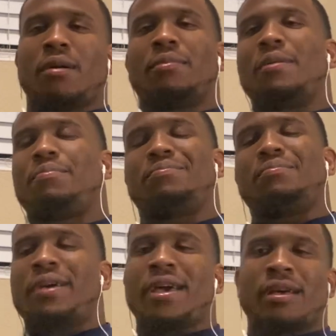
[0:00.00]
But
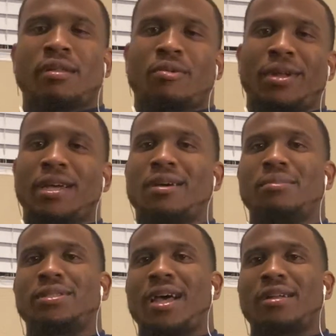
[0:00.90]
man, when it
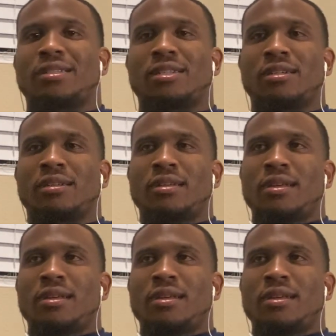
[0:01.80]
comes down to